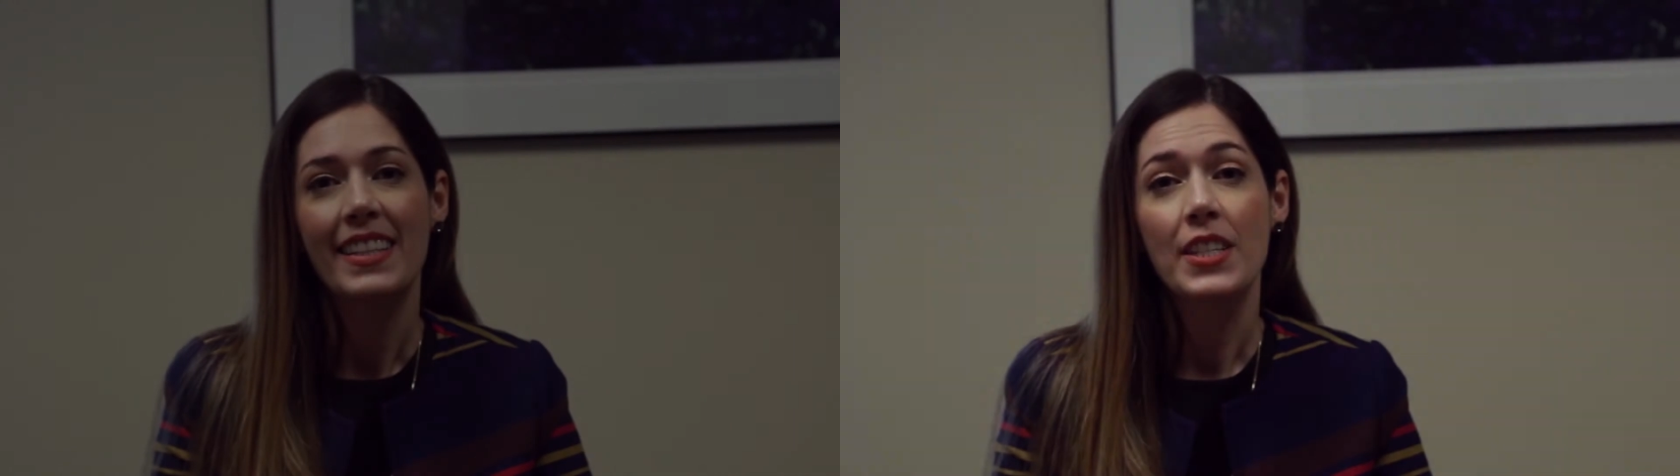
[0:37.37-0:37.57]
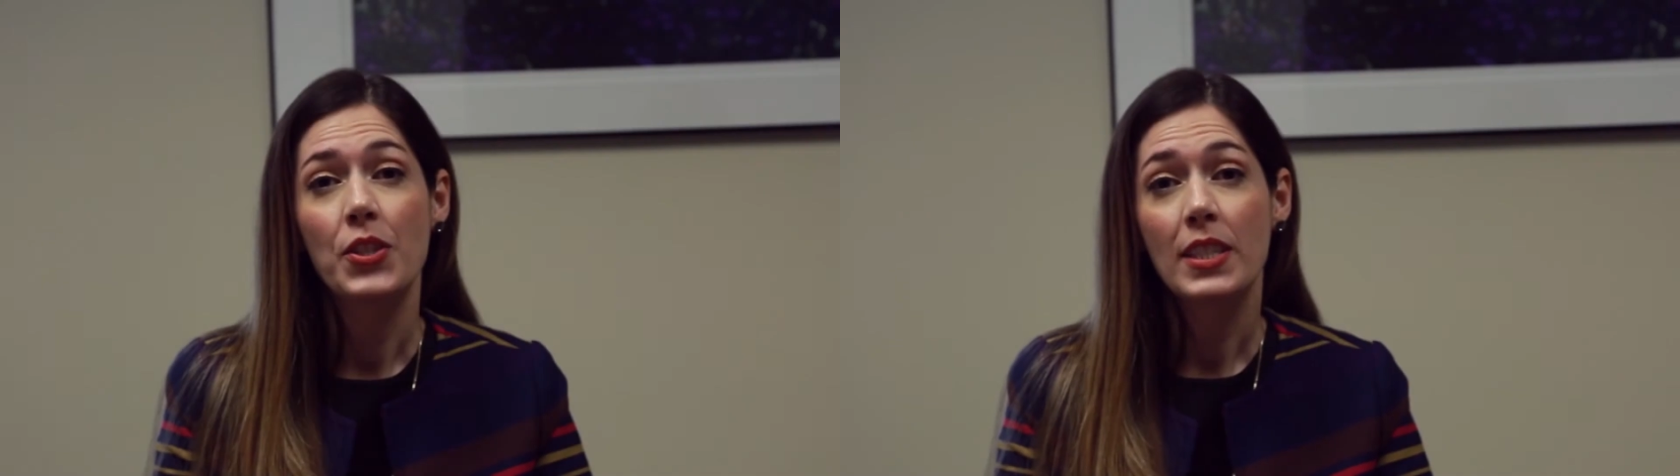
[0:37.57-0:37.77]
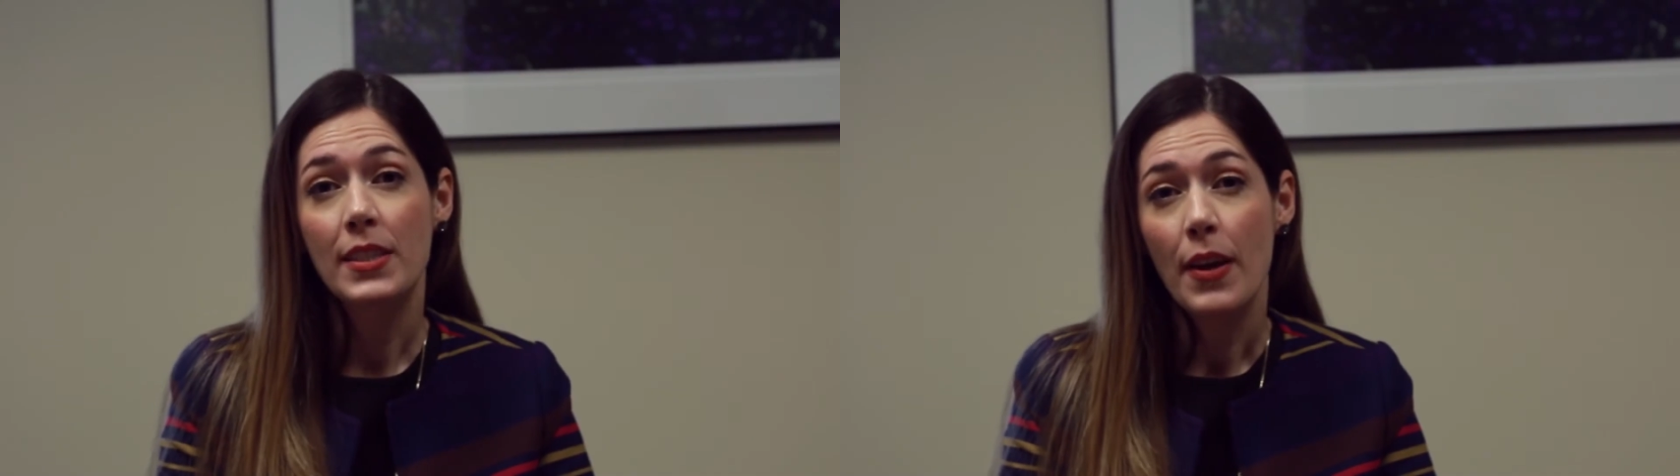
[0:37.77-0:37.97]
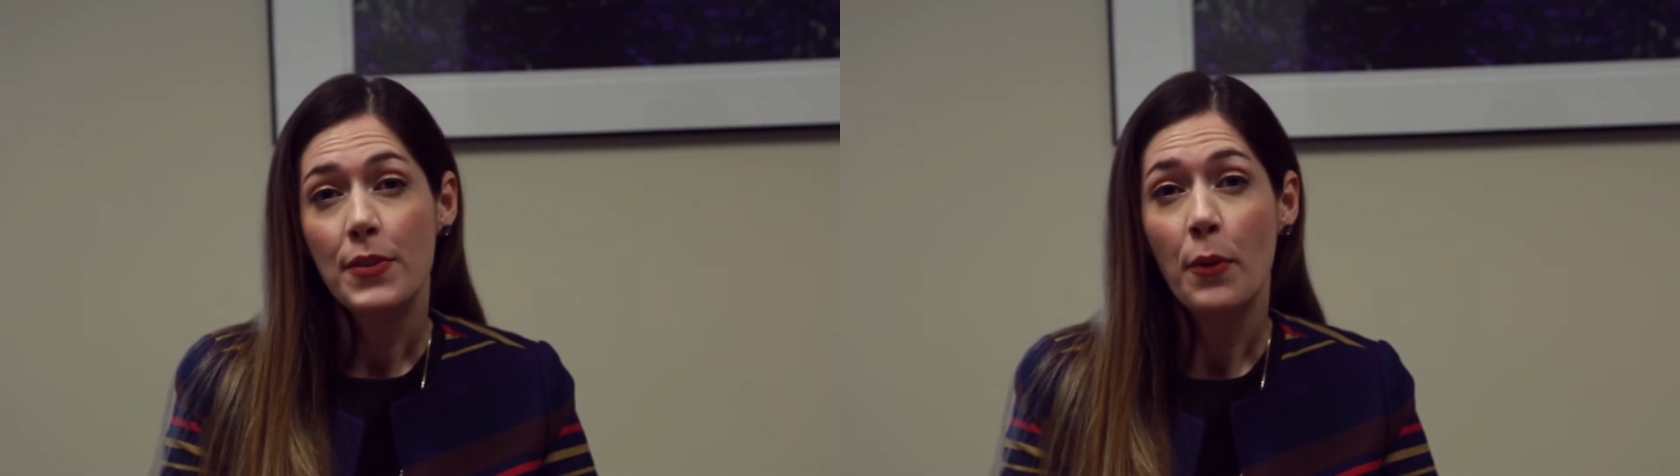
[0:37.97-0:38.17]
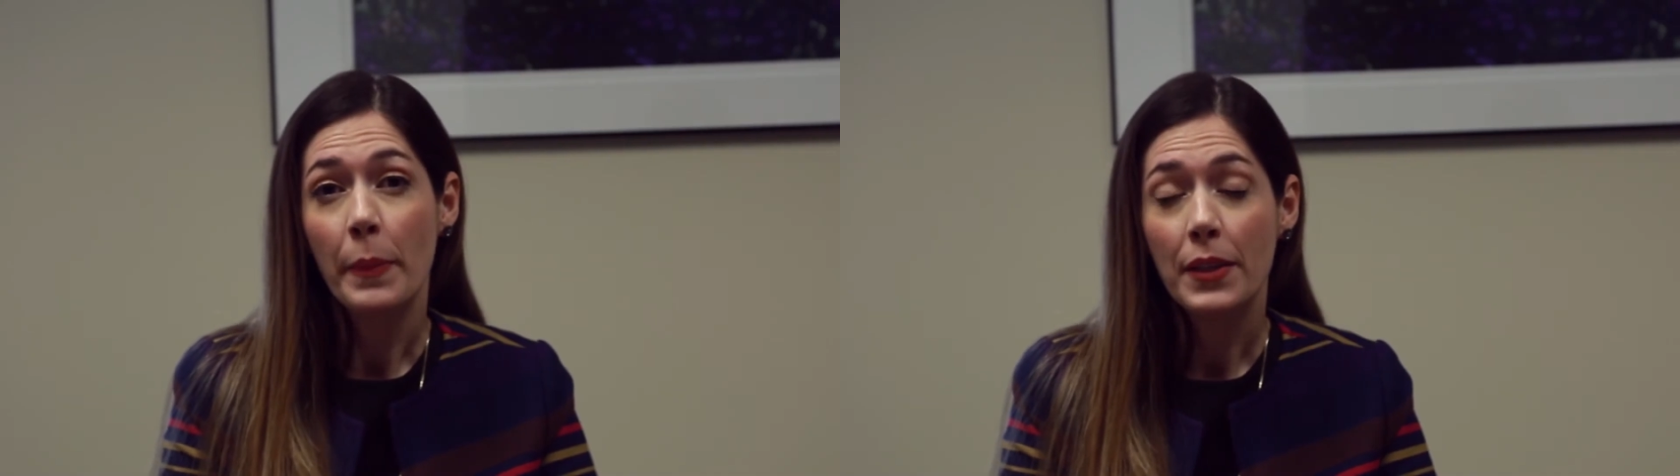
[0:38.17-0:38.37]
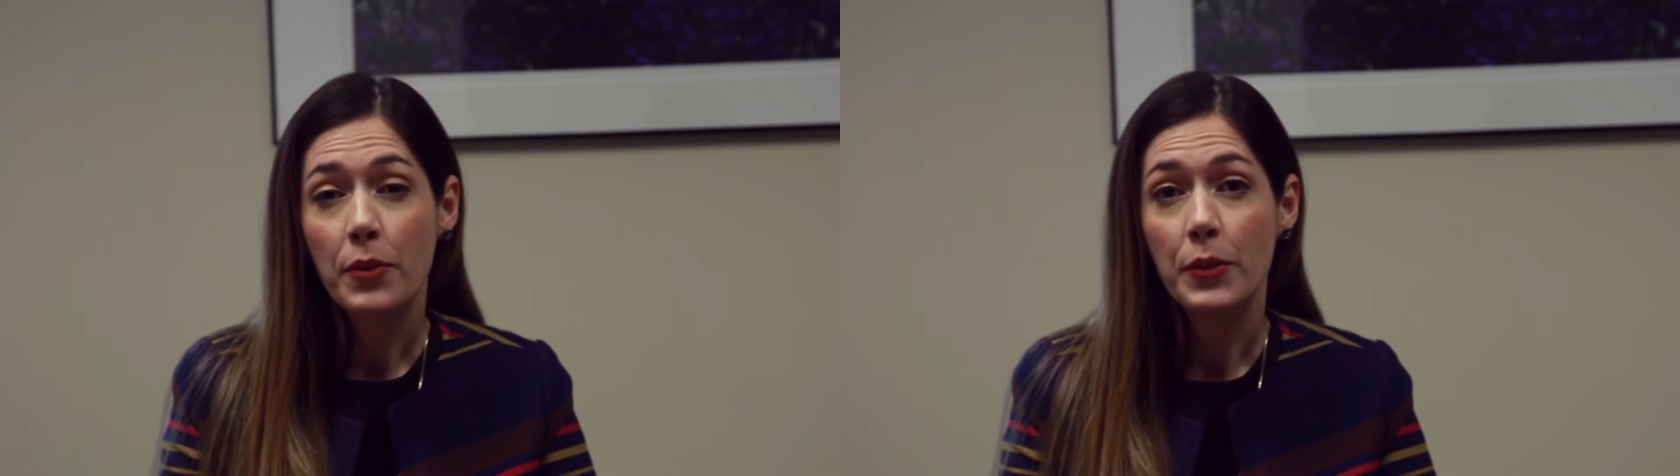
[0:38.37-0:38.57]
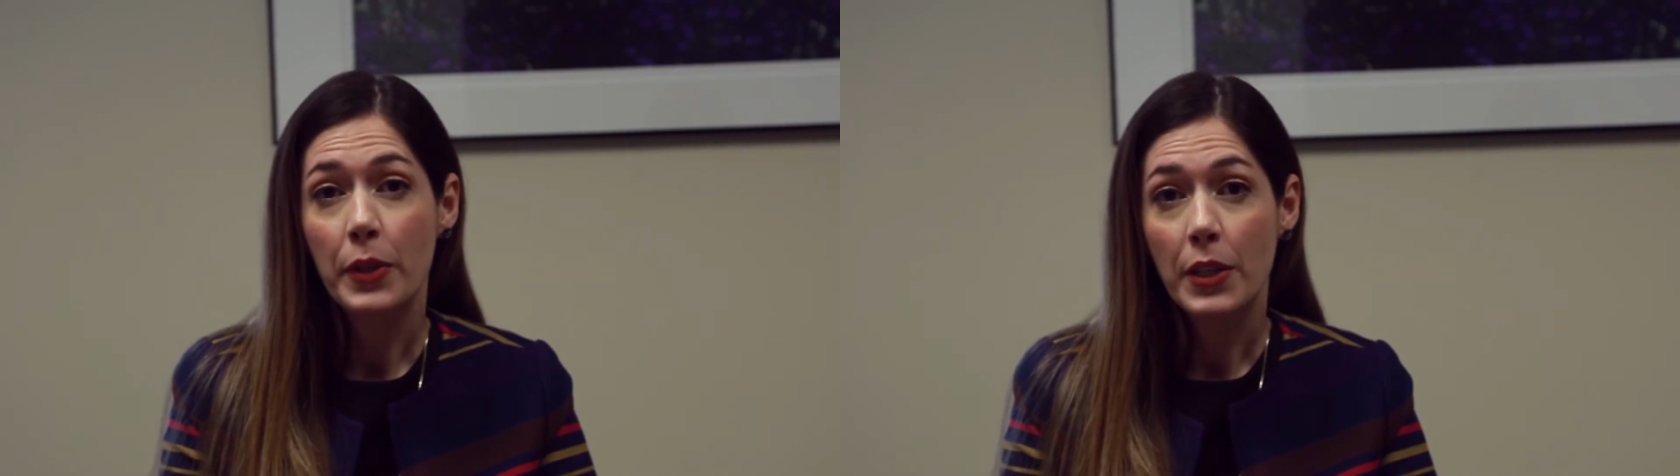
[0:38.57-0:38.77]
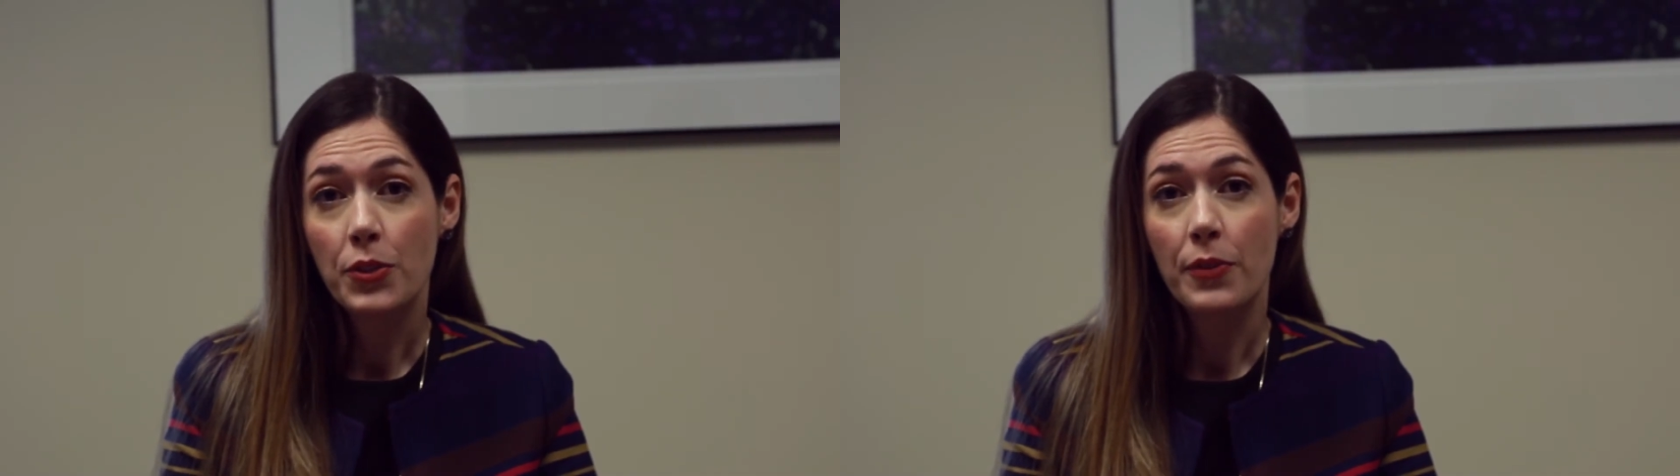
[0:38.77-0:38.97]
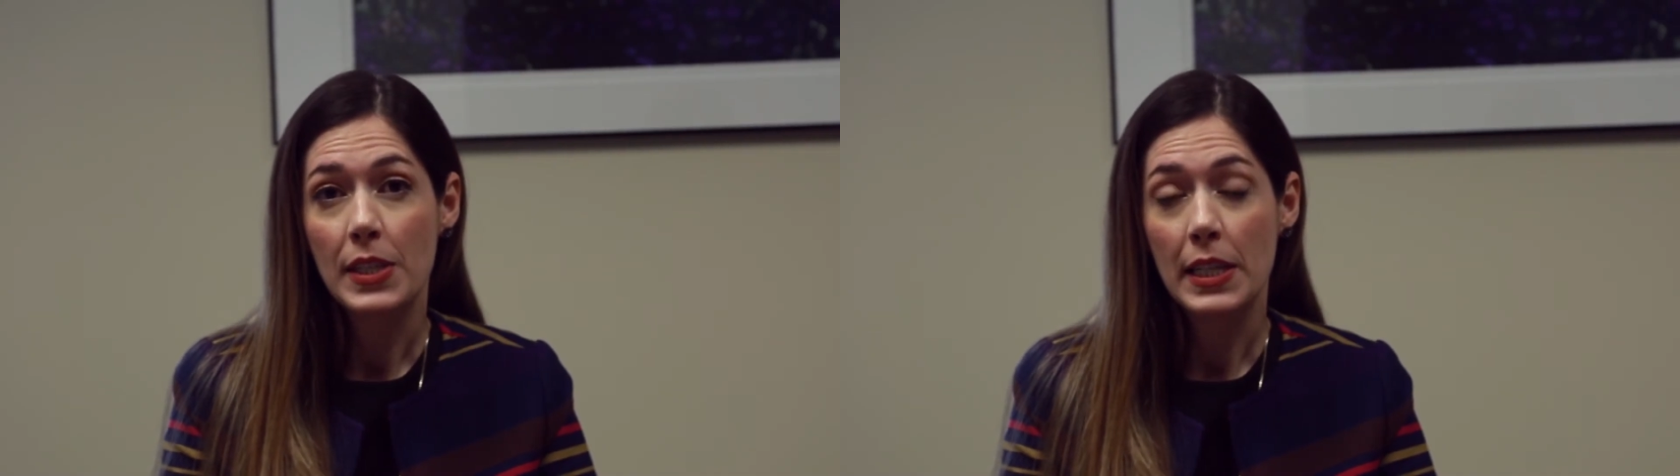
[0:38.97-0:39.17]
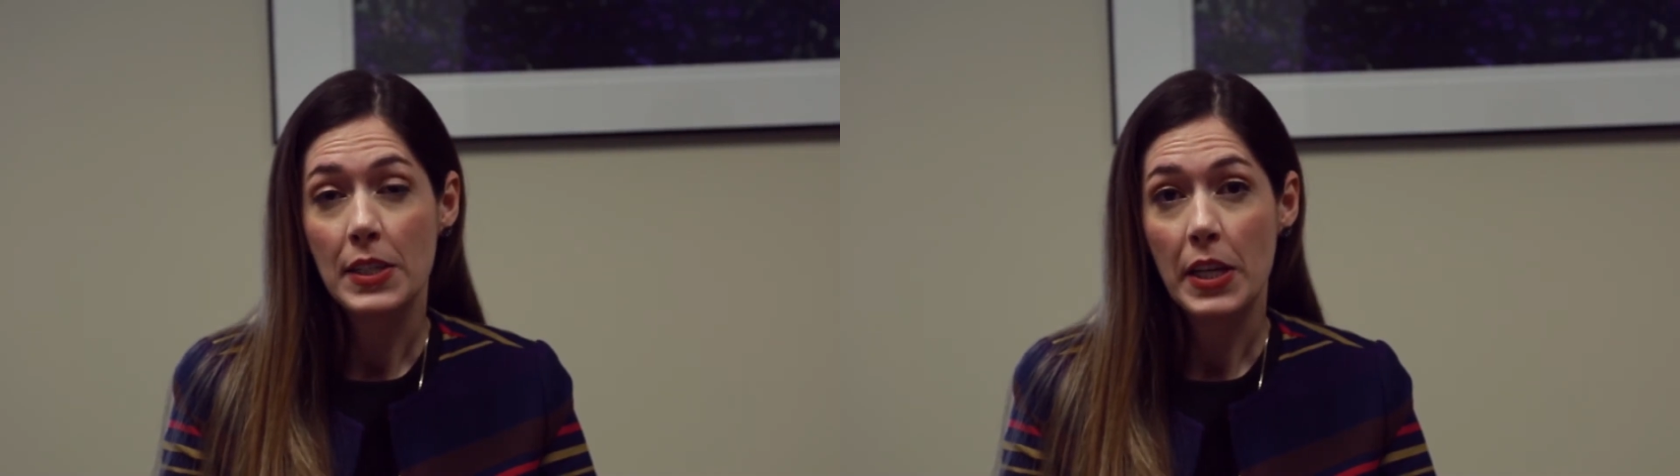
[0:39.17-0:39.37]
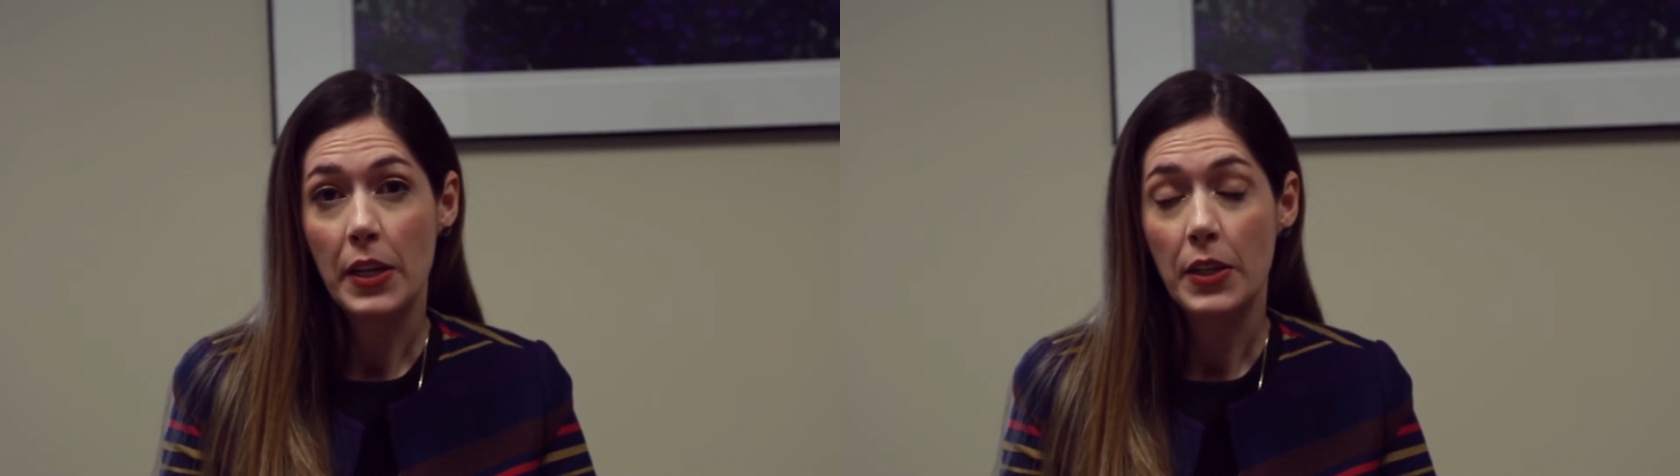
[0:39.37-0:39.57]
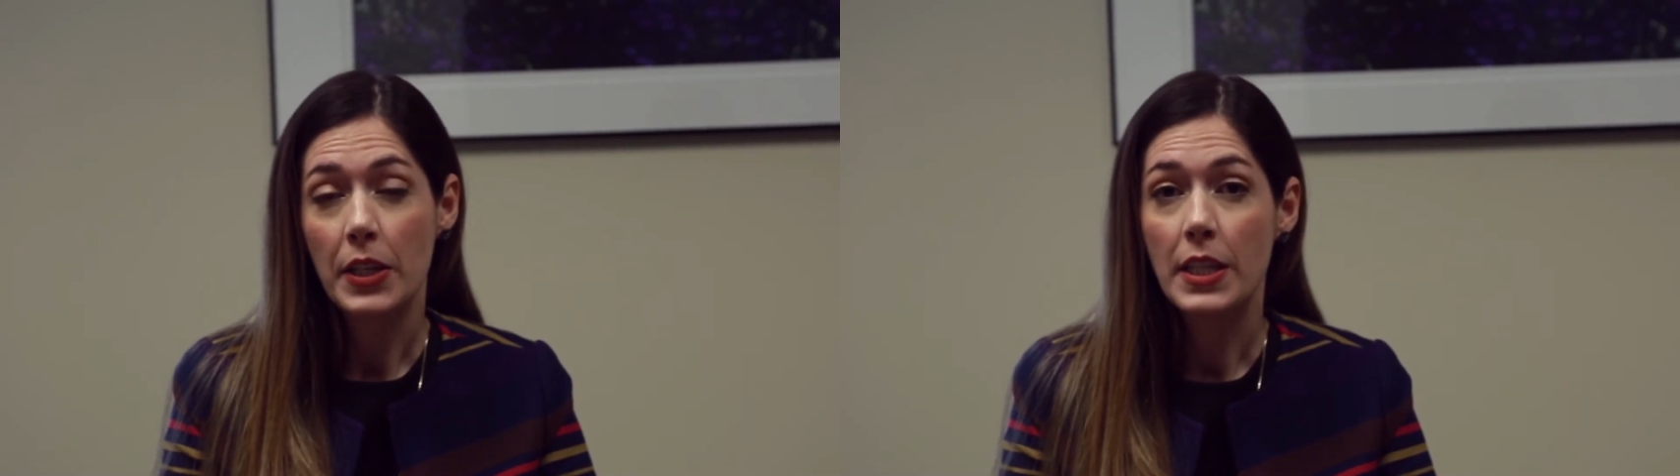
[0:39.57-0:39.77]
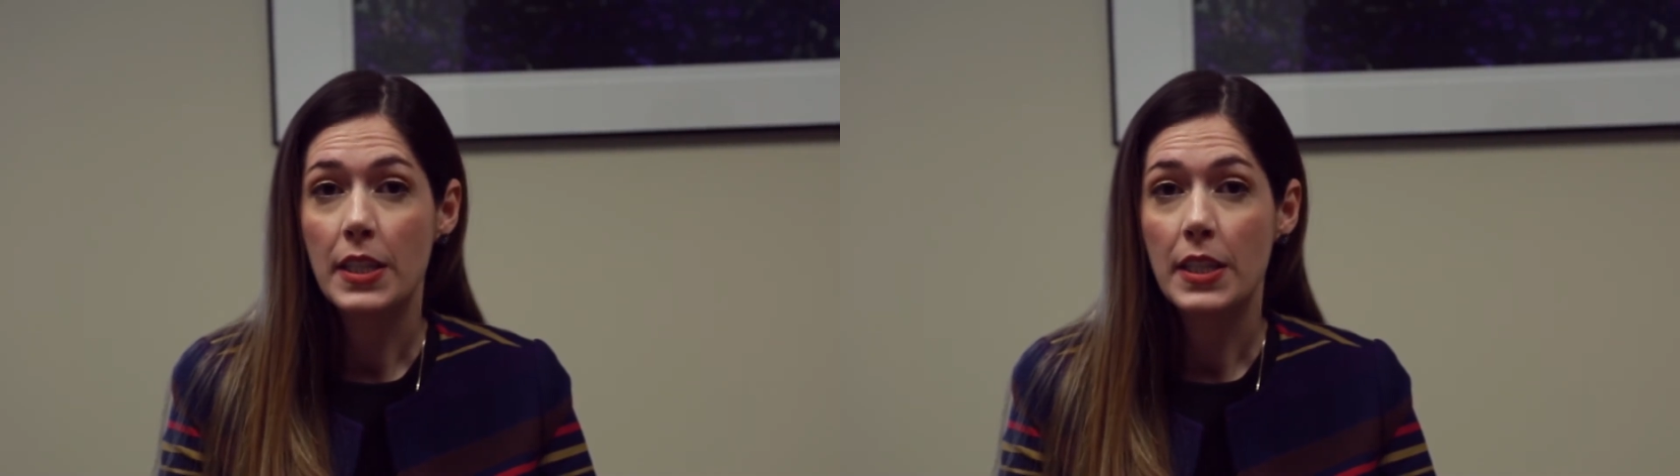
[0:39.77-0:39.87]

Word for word: The successful medical education facilitator